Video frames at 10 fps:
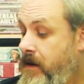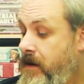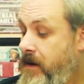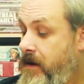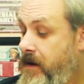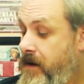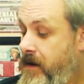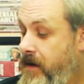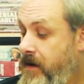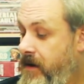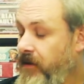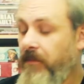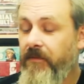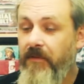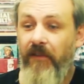Uh,
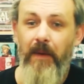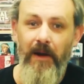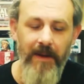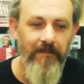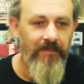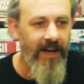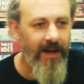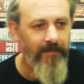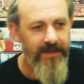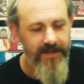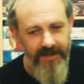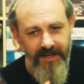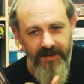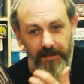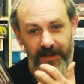Don Ralph Bellamy. Um,
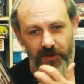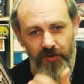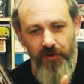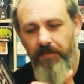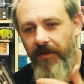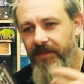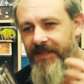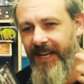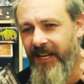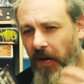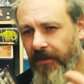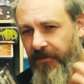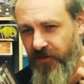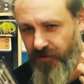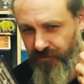essentially playing the Duke brothers. They're kind
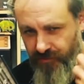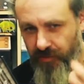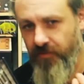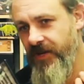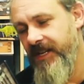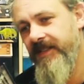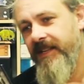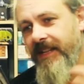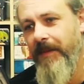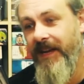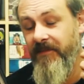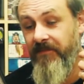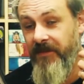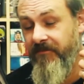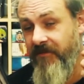of Scrooges, and they make a
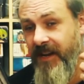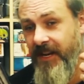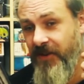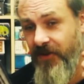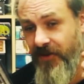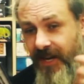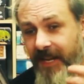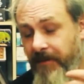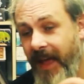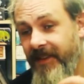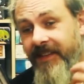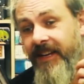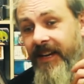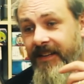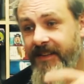really shitty bet
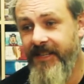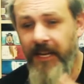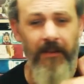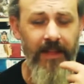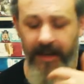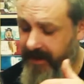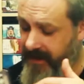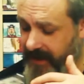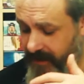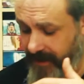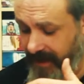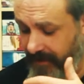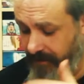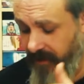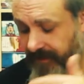to see if they can essentially
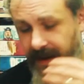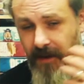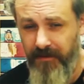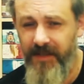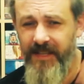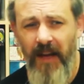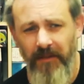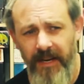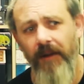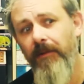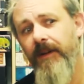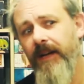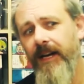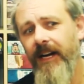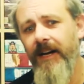take Murphy, who's a down and out
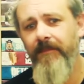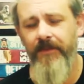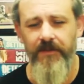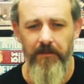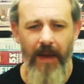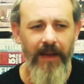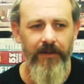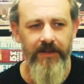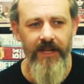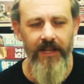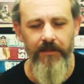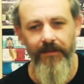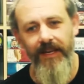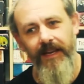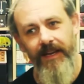um, sort of beggar at the start of the
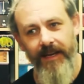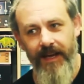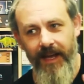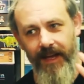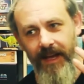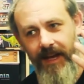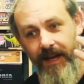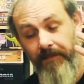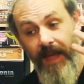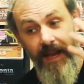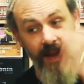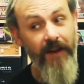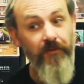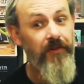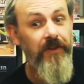movie, um, and
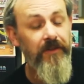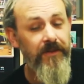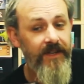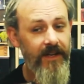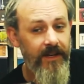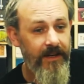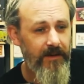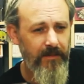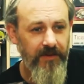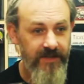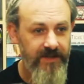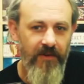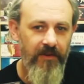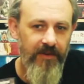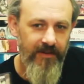Aykroyd, who is a commodities
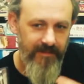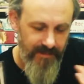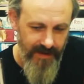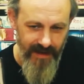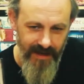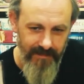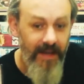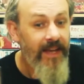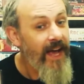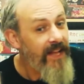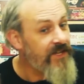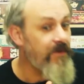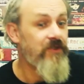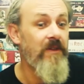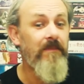broker, uh, and
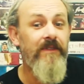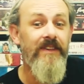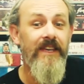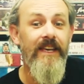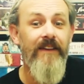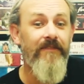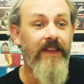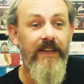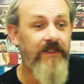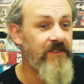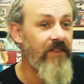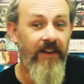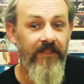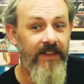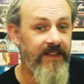switch them, see if they can
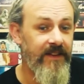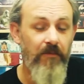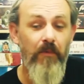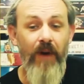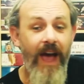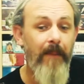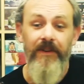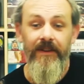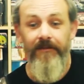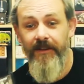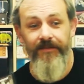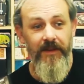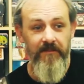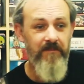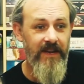survive and what will happen.
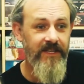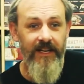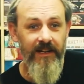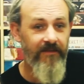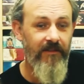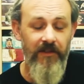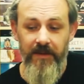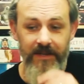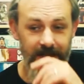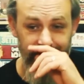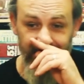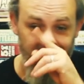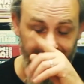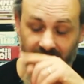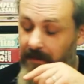They basically throw them into the
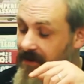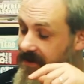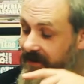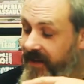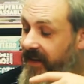different environments.